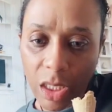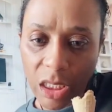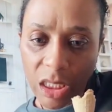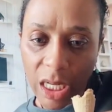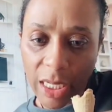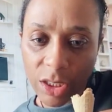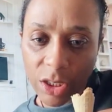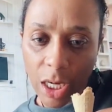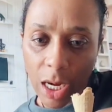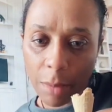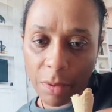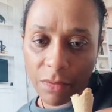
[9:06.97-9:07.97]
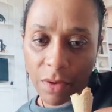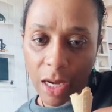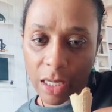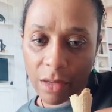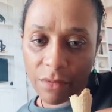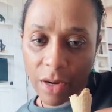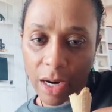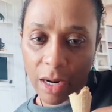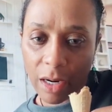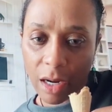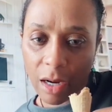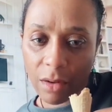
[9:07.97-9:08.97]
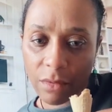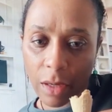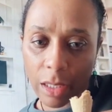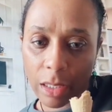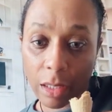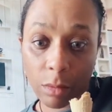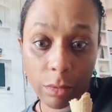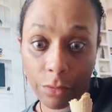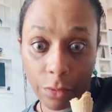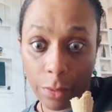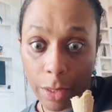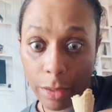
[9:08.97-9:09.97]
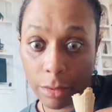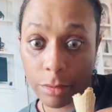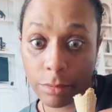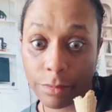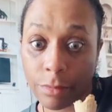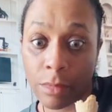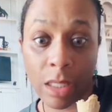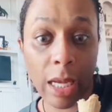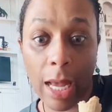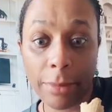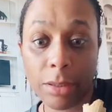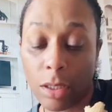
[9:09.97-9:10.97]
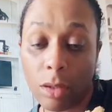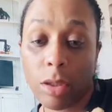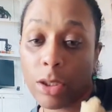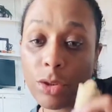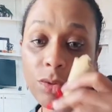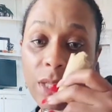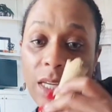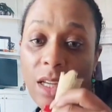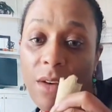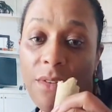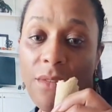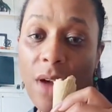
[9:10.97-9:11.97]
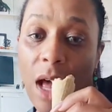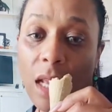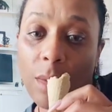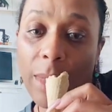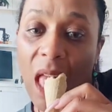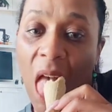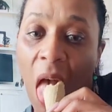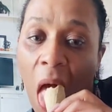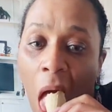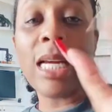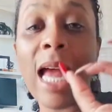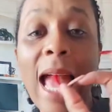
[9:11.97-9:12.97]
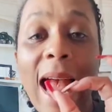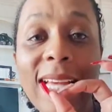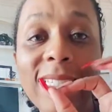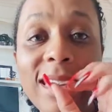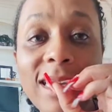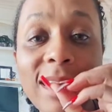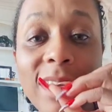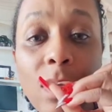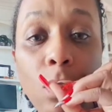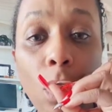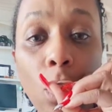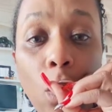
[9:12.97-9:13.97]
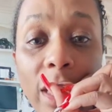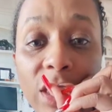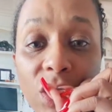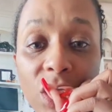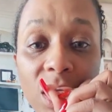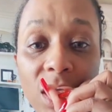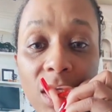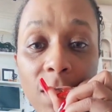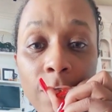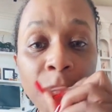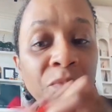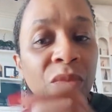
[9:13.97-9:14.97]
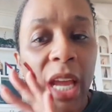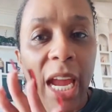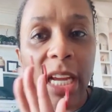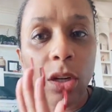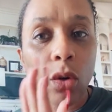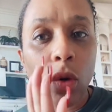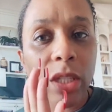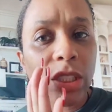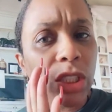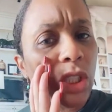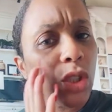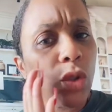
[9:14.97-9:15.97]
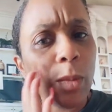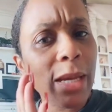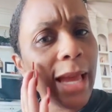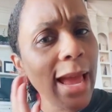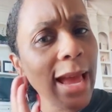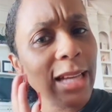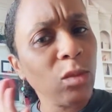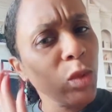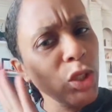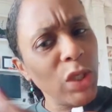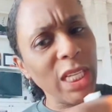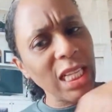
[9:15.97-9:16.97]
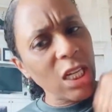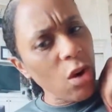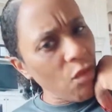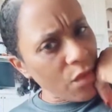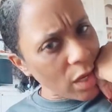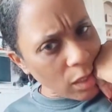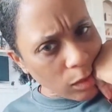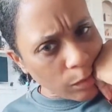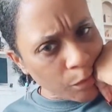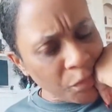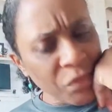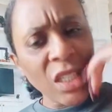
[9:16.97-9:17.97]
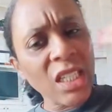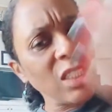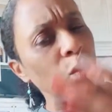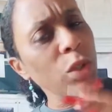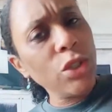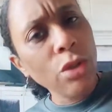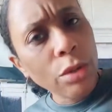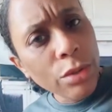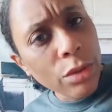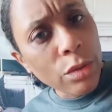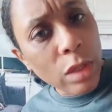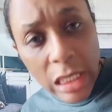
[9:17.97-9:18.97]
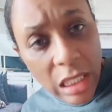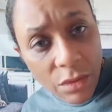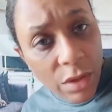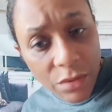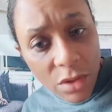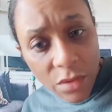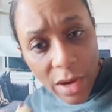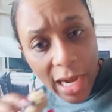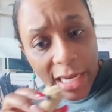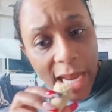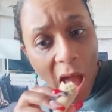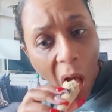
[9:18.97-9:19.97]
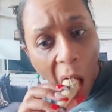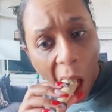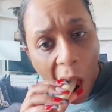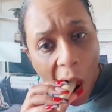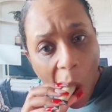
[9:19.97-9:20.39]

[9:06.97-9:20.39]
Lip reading: It's like a job. If I get fired, I'll find another one. For real. Absolutely true. Thank y'all for following me. Ask zero questions. Ain't no questions to be asked. What you need to know for? Because what you gonna do? Leave if you find out?